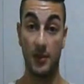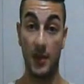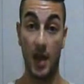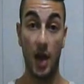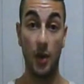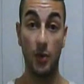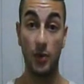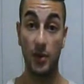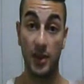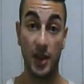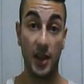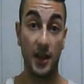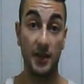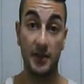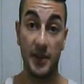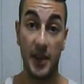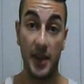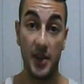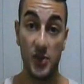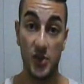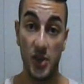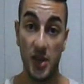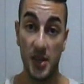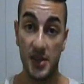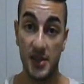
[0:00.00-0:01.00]
I would love
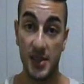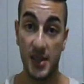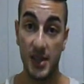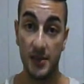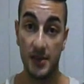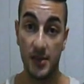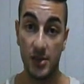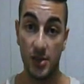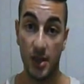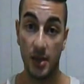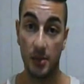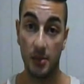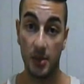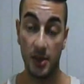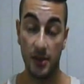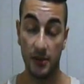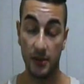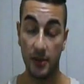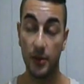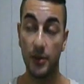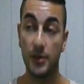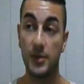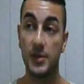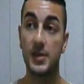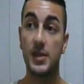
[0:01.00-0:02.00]
AJ as Divas Champion,
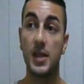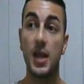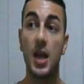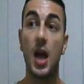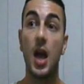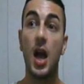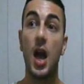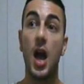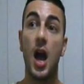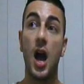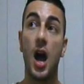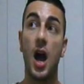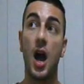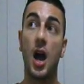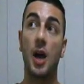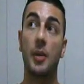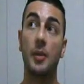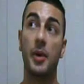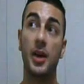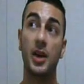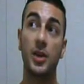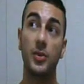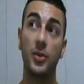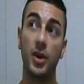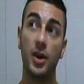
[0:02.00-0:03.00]
of course.
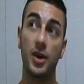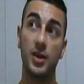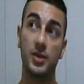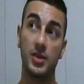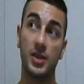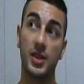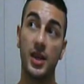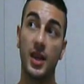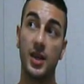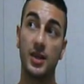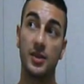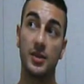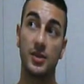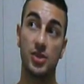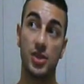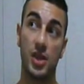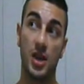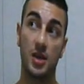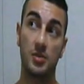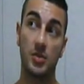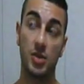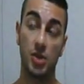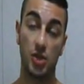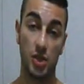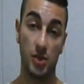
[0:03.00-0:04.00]
I don't want her to get the
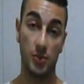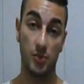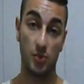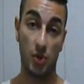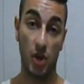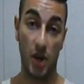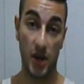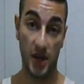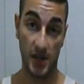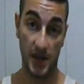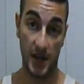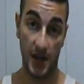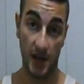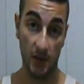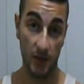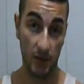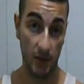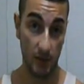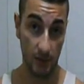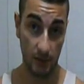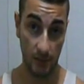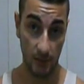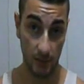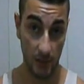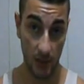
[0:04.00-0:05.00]
championship right now.
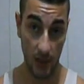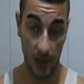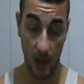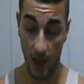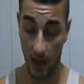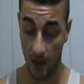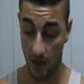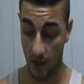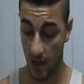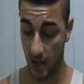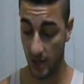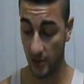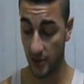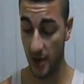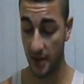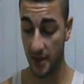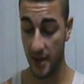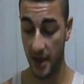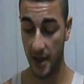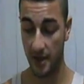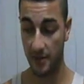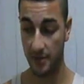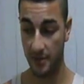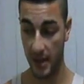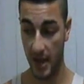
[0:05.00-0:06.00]
I'd rather
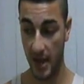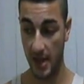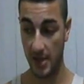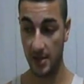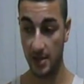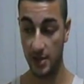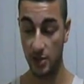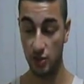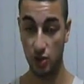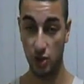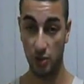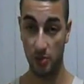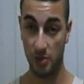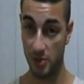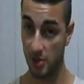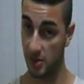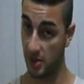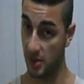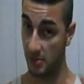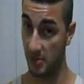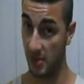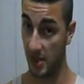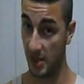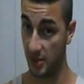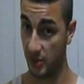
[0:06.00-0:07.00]
have Caitlyn drop it to
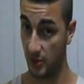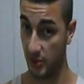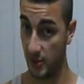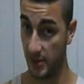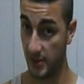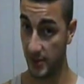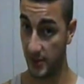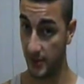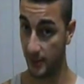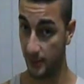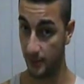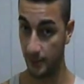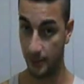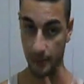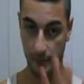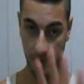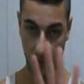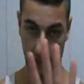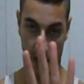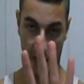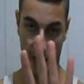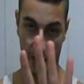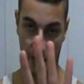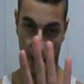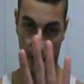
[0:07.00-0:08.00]
the Bella Twins.
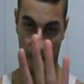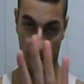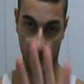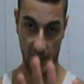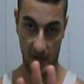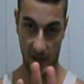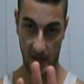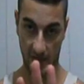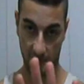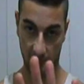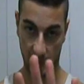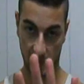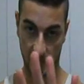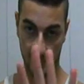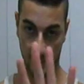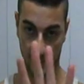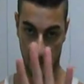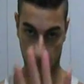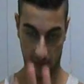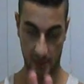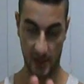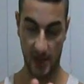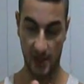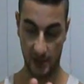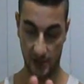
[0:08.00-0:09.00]
I know, don't hate me.
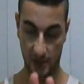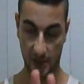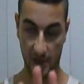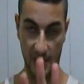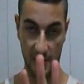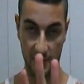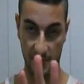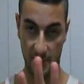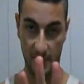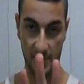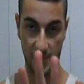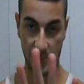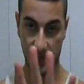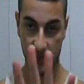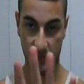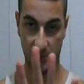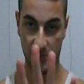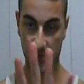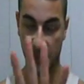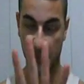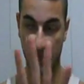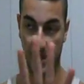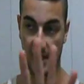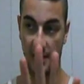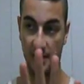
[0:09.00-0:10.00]
I know everyone doesn't
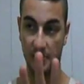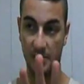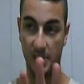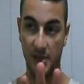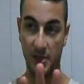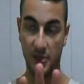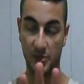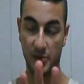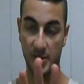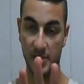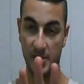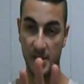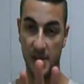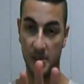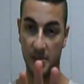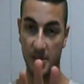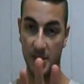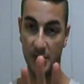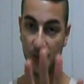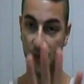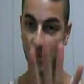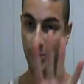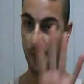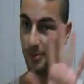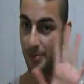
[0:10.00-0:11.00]
really like the Bella Twins that
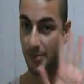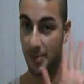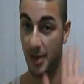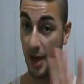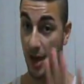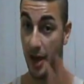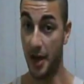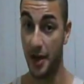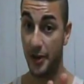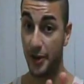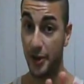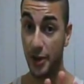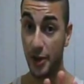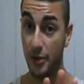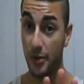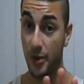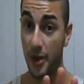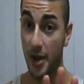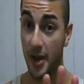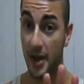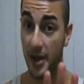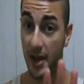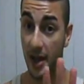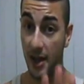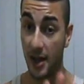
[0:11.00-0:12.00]
much. I don't know
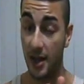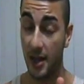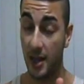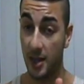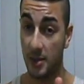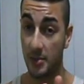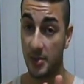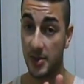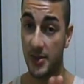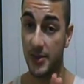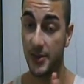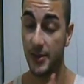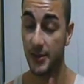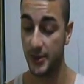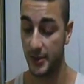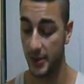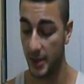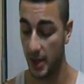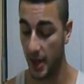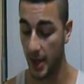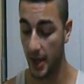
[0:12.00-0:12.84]
why. I like them as heels.